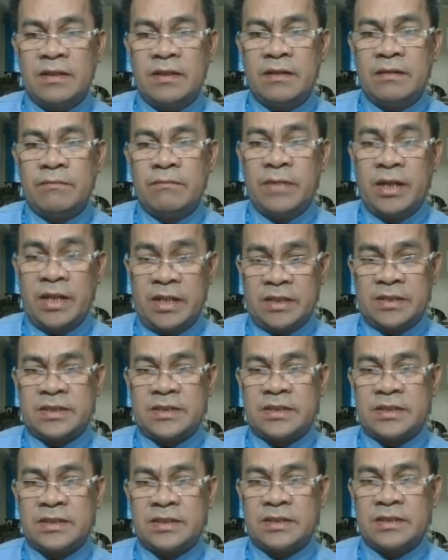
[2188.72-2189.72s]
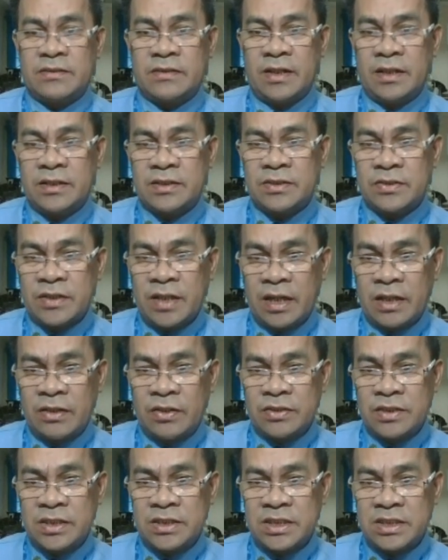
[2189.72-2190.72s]
minutes. Okay, so take
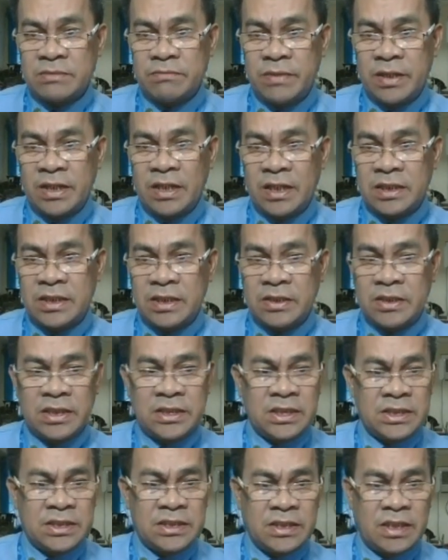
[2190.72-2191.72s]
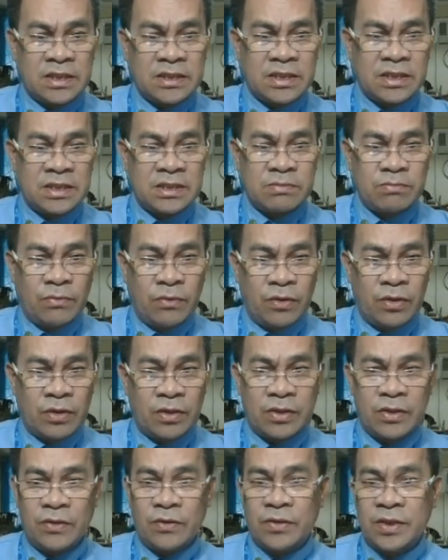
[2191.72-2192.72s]
note, this is big letter. This is not small
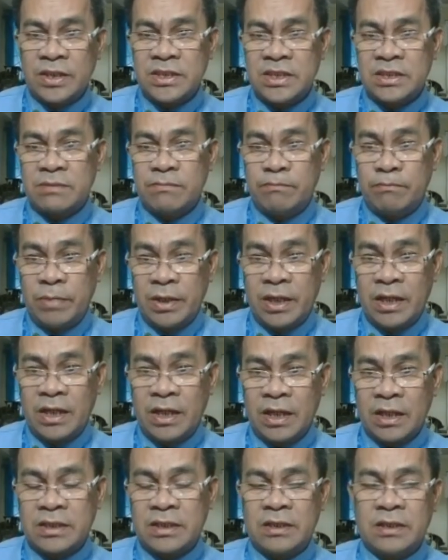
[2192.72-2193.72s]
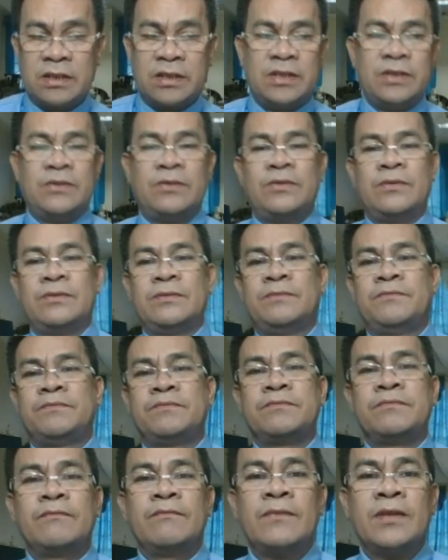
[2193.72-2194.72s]
q. This is big letter Q.
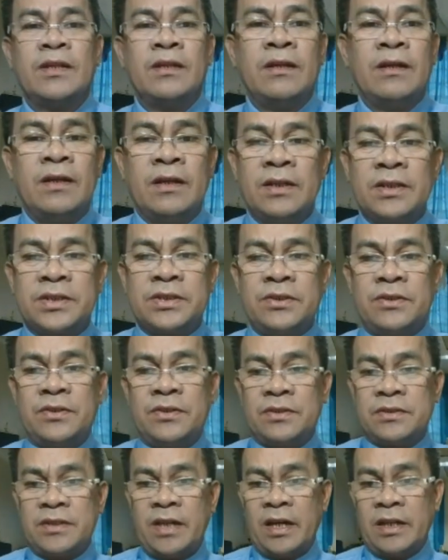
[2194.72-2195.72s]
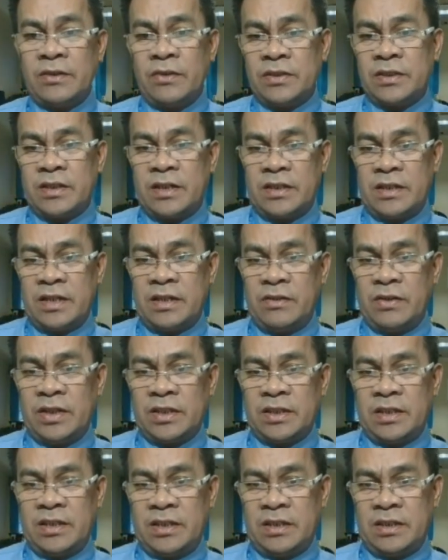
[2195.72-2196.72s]
So take note that the
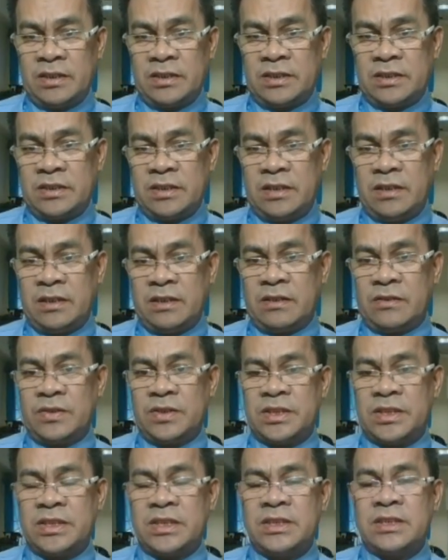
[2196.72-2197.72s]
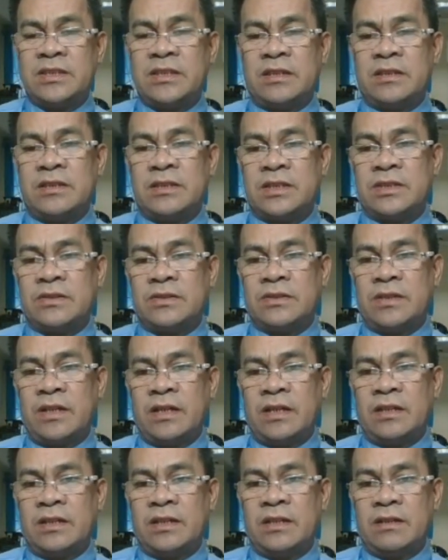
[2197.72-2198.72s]
unit is inconsistent. So
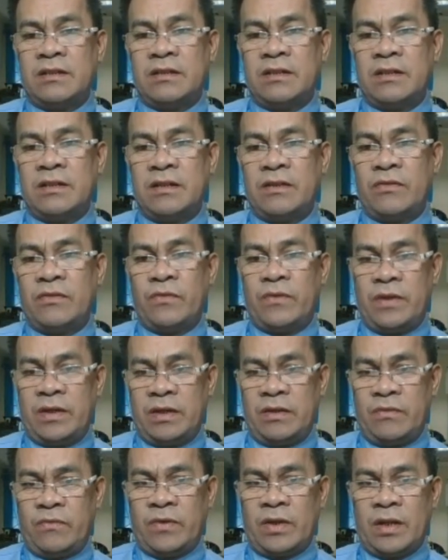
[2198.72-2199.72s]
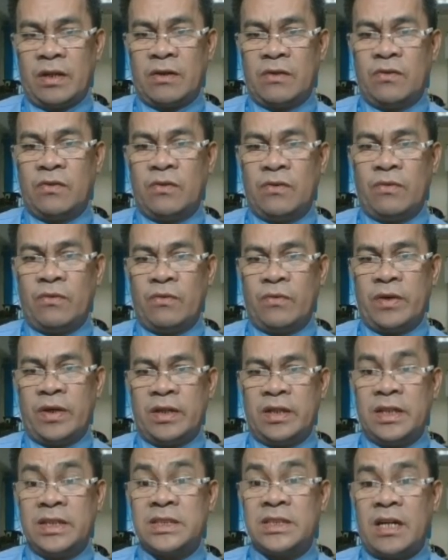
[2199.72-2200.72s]
we will go
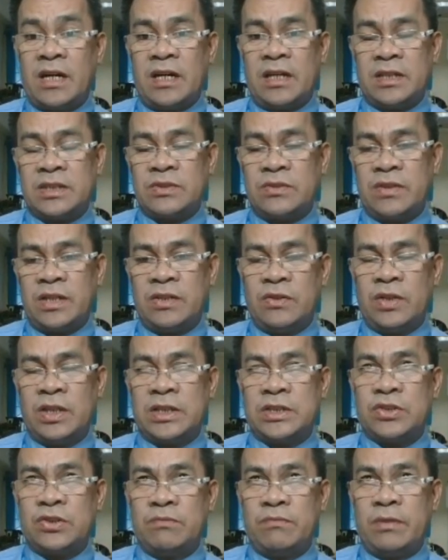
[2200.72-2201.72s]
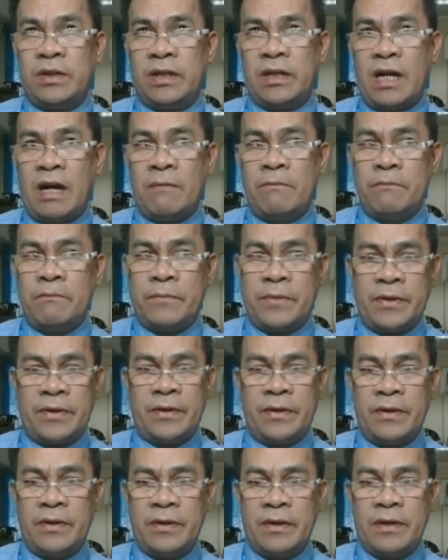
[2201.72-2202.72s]
with SI. So the unit should be
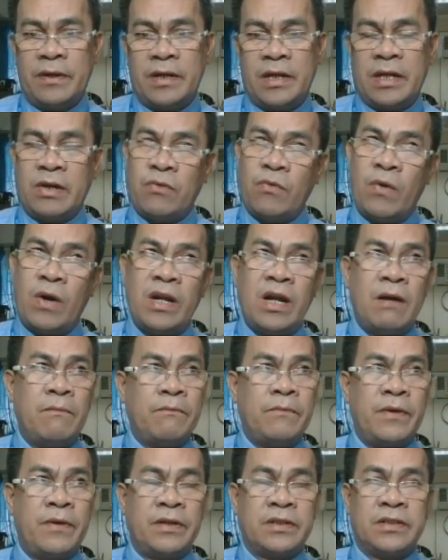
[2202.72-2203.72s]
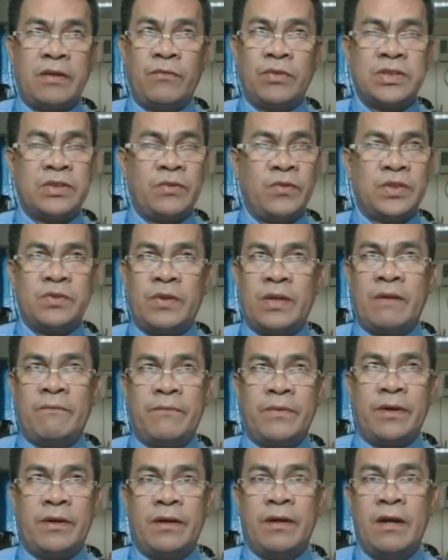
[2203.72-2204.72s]
ampere. The 1 ampere. What's 1
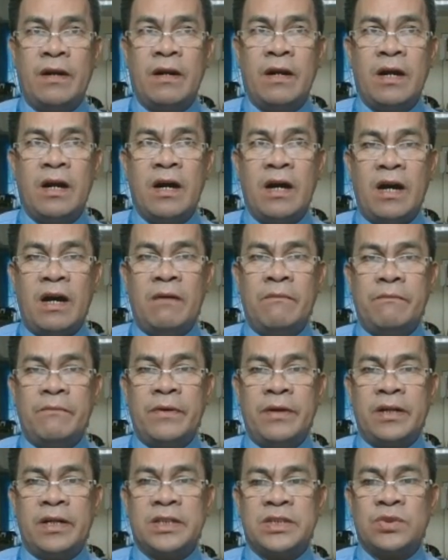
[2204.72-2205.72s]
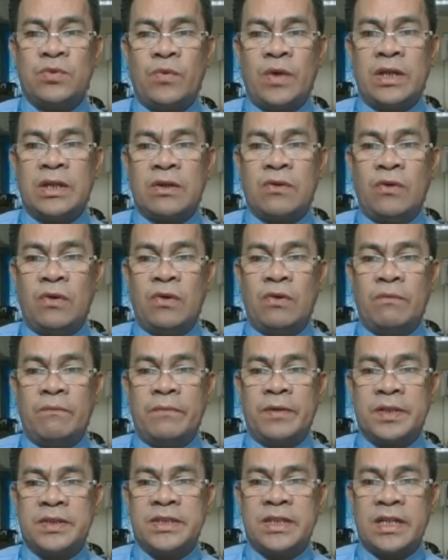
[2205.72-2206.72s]
ampere? Ampere is 1 coulomb
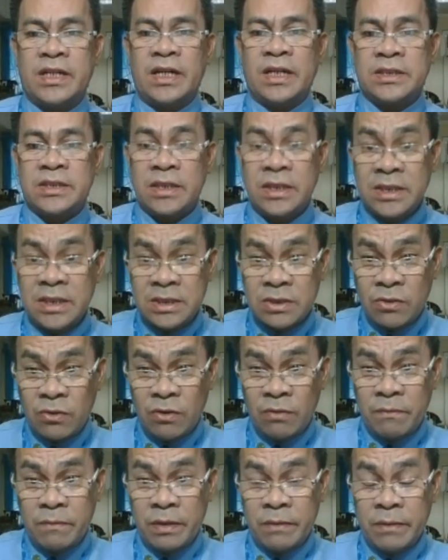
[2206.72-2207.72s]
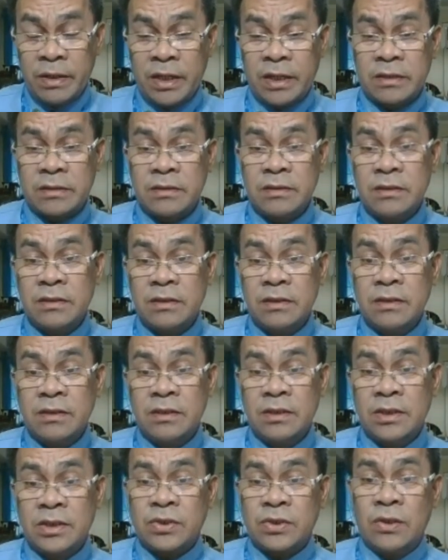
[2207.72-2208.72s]
per second. And this is coulomb per minute.
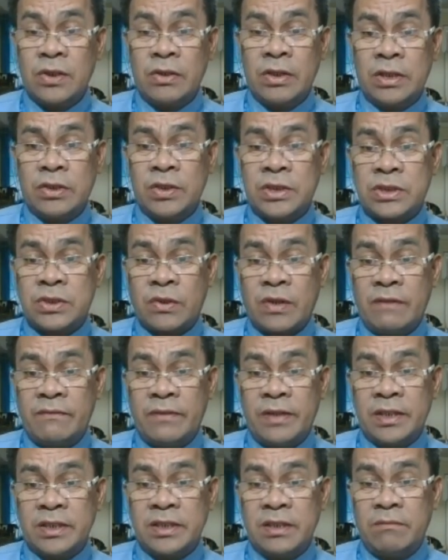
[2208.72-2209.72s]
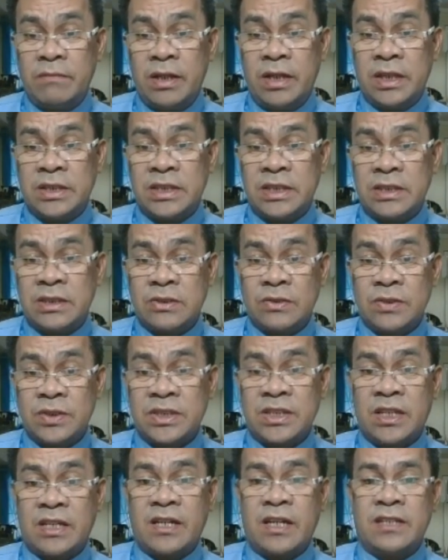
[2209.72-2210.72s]
So all you need to is to convert the minutes into
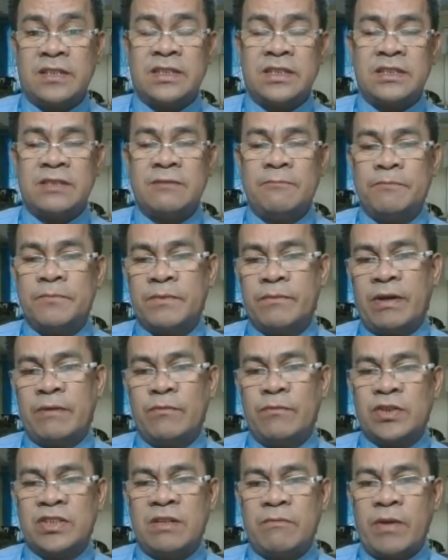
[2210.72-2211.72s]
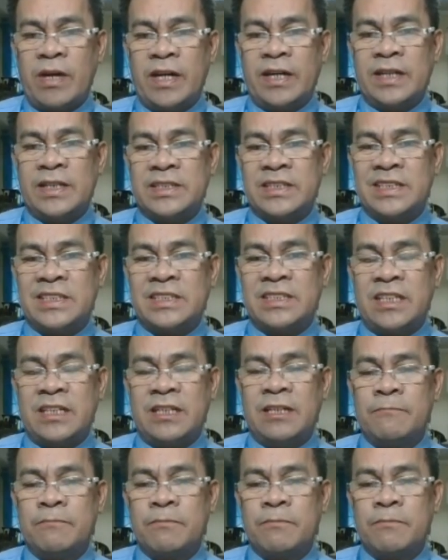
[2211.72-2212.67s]
seconds by multiplying 60